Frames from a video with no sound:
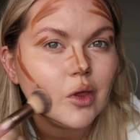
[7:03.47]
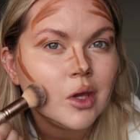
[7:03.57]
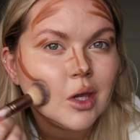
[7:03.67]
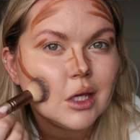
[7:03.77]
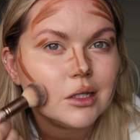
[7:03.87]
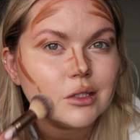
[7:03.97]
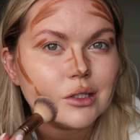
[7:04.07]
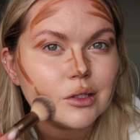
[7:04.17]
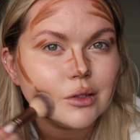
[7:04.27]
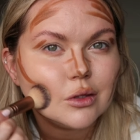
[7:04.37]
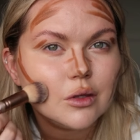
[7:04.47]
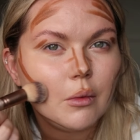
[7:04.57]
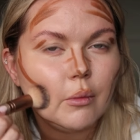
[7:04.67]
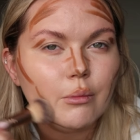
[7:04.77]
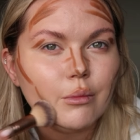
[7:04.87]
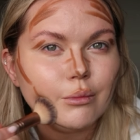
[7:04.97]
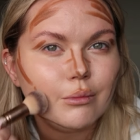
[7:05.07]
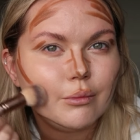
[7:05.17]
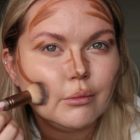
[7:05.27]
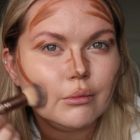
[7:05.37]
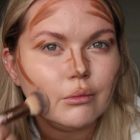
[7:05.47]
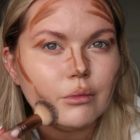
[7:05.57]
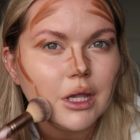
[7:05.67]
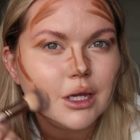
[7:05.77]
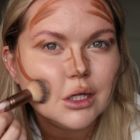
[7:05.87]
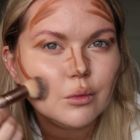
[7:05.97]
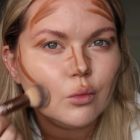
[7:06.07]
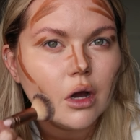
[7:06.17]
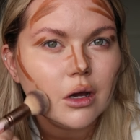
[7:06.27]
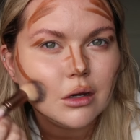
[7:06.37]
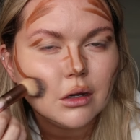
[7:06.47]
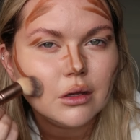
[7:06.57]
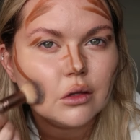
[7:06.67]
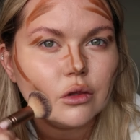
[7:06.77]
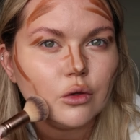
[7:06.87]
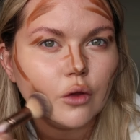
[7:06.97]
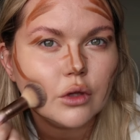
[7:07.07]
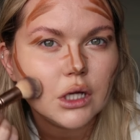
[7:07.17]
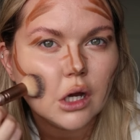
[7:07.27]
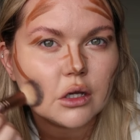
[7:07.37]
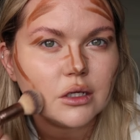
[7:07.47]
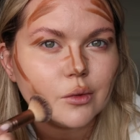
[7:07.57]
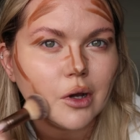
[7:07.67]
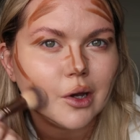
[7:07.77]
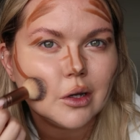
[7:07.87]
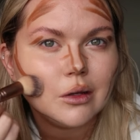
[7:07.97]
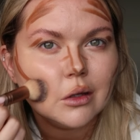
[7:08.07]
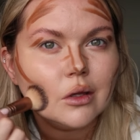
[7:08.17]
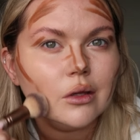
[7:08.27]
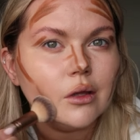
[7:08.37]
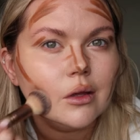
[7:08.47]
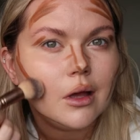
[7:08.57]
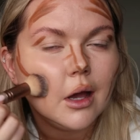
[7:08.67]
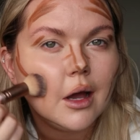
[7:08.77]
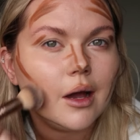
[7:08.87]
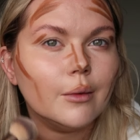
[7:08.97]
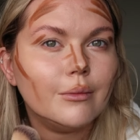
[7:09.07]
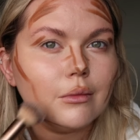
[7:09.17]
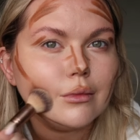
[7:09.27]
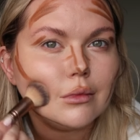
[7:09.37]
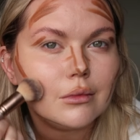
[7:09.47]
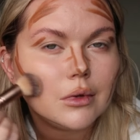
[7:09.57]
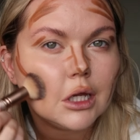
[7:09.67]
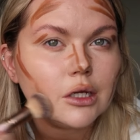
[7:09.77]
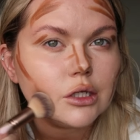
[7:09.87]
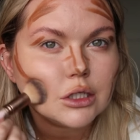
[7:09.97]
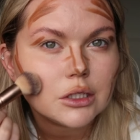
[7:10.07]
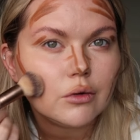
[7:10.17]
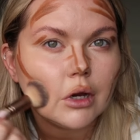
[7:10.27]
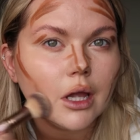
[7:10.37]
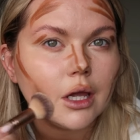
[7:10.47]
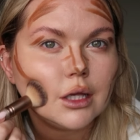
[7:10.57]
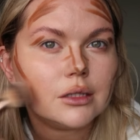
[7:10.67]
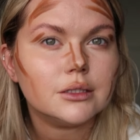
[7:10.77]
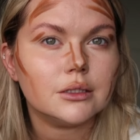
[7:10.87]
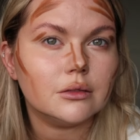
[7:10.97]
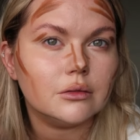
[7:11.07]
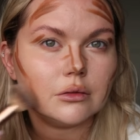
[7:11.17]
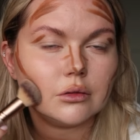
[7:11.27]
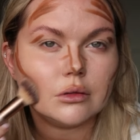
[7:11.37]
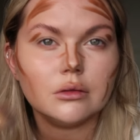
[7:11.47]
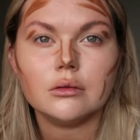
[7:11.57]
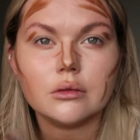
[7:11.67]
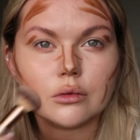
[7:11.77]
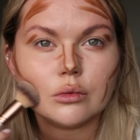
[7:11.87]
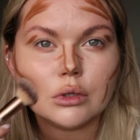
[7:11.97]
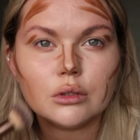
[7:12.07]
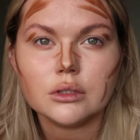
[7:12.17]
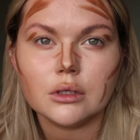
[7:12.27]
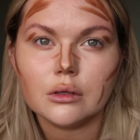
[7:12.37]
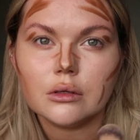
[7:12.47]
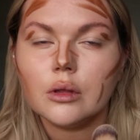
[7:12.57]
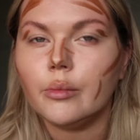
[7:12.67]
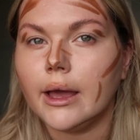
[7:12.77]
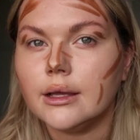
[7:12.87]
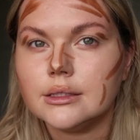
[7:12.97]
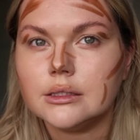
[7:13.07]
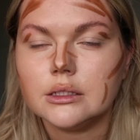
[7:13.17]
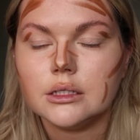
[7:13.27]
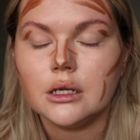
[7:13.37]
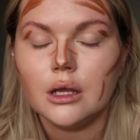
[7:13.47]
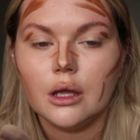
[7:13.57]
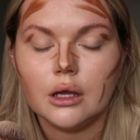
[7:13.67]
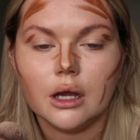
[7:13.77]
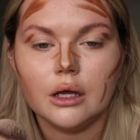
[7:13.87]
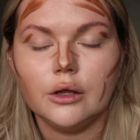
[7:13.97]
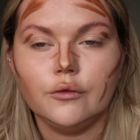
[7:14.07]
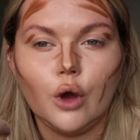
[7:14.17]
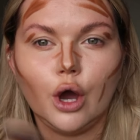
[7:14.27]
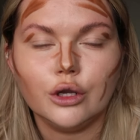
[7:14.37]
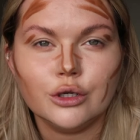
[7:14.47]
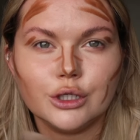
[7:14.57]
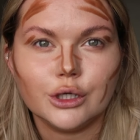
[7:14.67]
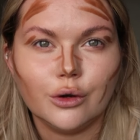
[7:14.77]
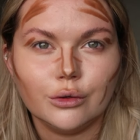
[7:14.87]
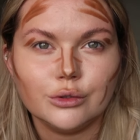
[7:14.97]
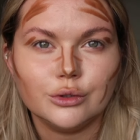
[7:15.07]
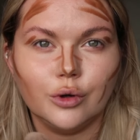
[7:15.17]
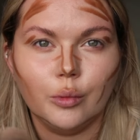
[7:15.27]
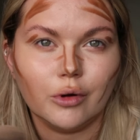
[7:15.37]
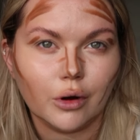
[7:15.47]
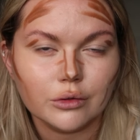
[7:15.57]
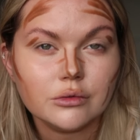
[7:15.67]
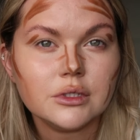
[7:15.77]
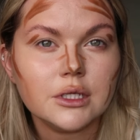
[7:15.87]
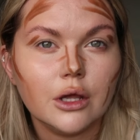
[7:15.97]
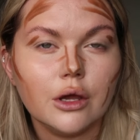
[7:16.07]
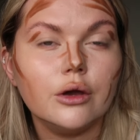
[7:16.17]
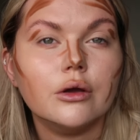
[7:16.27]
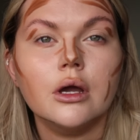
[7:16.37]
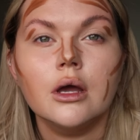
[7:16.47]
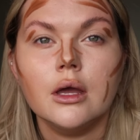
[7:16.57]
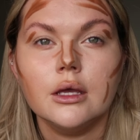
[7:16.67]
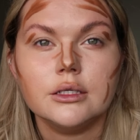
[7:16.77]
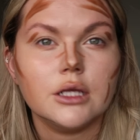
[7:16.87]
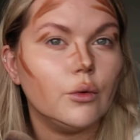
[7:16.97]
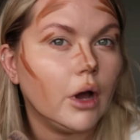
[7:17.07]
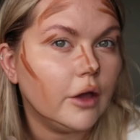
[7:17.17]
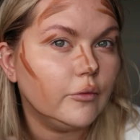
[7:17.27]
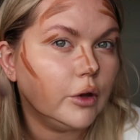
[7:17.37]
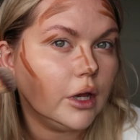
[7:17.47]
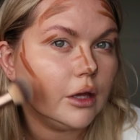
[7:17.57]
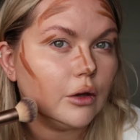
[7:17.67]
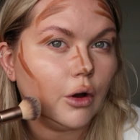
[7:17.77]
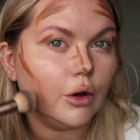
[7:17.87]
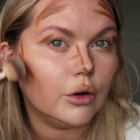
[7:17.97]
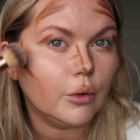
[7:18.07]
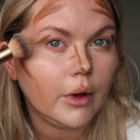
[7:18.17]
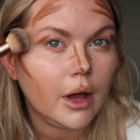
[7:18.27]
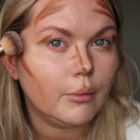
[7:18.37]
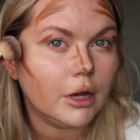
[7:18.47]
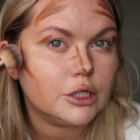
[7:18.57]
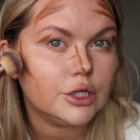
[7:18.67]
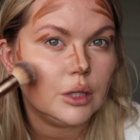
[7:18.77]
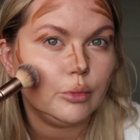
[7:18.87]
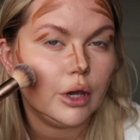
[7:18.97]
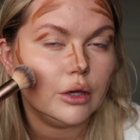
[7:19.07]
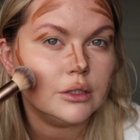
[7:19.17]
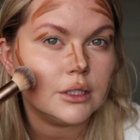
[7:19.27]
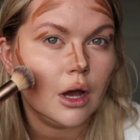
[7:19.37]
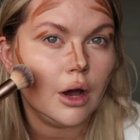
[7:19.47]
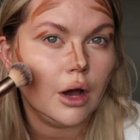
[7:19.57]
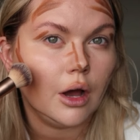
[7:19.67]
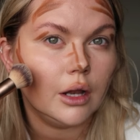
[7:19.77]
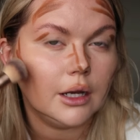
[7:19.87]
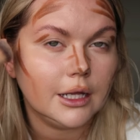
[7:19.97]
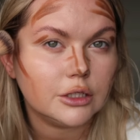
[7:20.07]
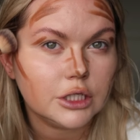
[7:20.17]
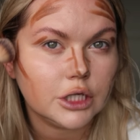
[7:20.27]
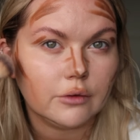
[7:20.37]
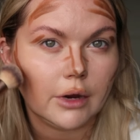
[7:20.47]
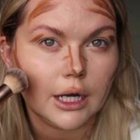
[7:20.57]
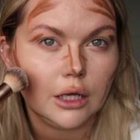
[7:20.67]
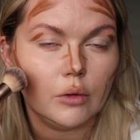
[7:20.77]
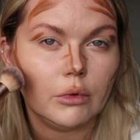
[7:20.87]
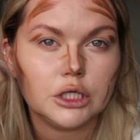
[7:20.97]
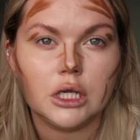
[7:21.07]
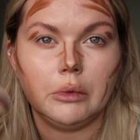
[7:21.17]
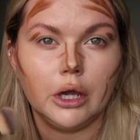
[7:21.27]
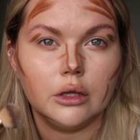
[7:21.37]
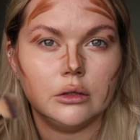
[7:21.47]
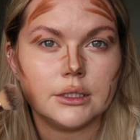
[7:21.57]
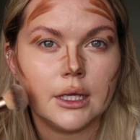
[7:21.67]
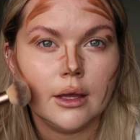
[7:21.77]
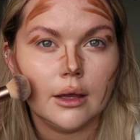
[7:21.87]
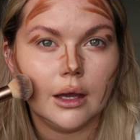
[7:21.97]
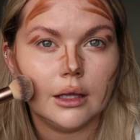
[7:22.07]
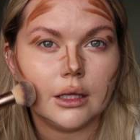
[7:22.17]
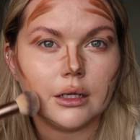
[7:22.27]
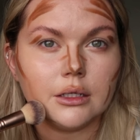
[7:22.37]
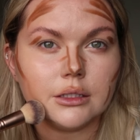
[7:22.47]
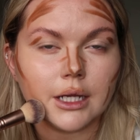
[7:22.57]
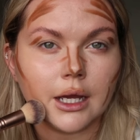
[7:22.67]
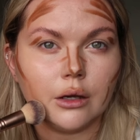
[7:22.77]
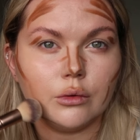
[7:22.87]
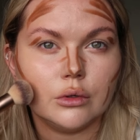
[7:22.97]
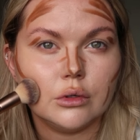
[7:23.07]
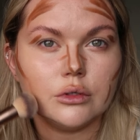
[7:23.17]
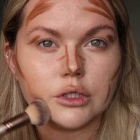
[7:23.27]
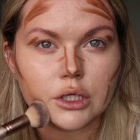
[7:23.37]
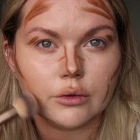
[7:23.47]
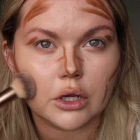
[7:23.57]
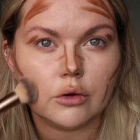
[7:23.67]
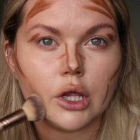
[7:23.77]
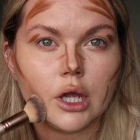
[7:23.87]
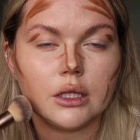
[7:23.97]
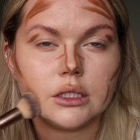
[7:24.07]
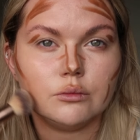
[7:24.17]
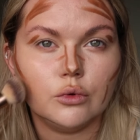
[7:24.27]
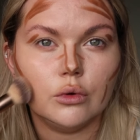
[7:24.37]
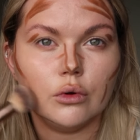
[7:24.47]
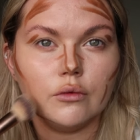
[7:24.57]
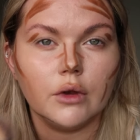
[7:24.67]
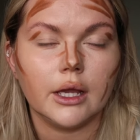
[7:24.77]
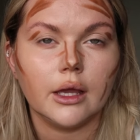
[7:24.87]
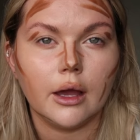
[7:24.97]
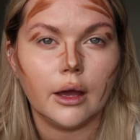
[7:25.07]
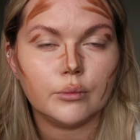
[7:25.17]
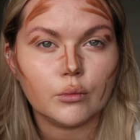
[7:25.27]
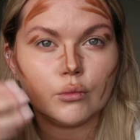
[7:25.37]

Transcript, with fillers: I think it's the medium one, not the darkest one um, and it just creates almost the best kind of under contour bronze look. So I put it on where my cheekbones are, literally directly on my cheekbones and then down so it creates more of like a